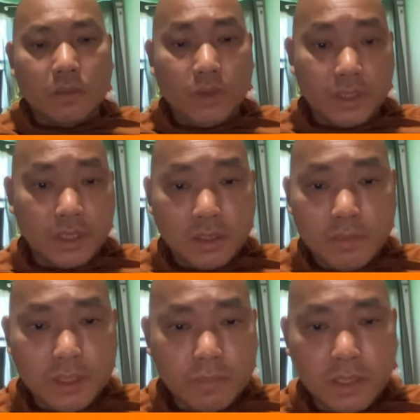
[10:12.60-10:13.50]
When
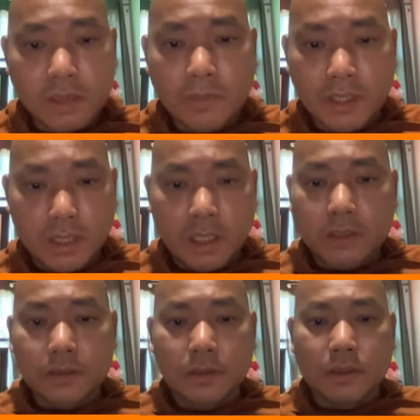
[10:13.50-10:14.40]
Sivali became
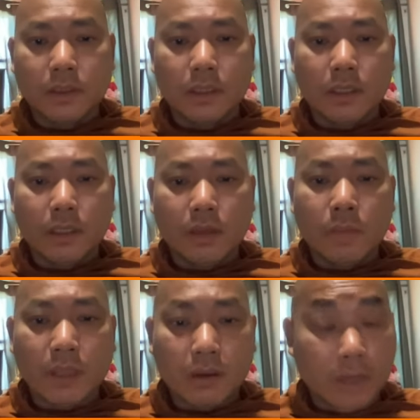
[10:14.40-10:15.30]
adult
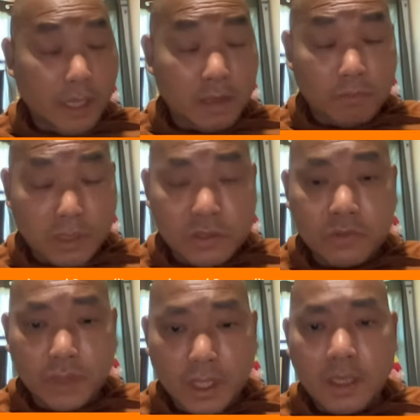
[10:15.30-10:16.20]
and
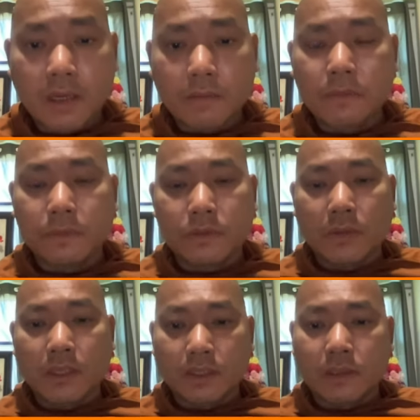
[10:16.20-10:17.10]
mature enough
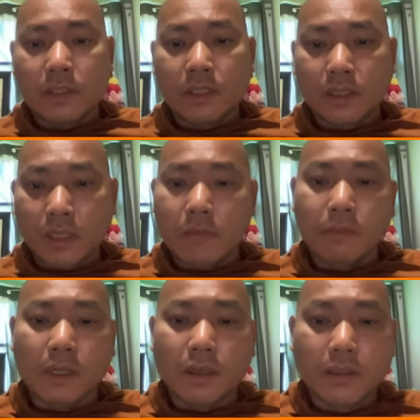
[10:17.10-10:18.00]
to understand the
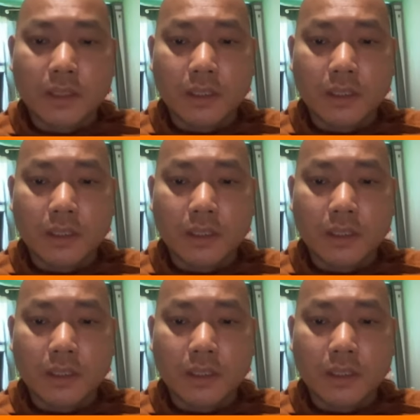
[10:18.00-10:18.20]
Dhamma,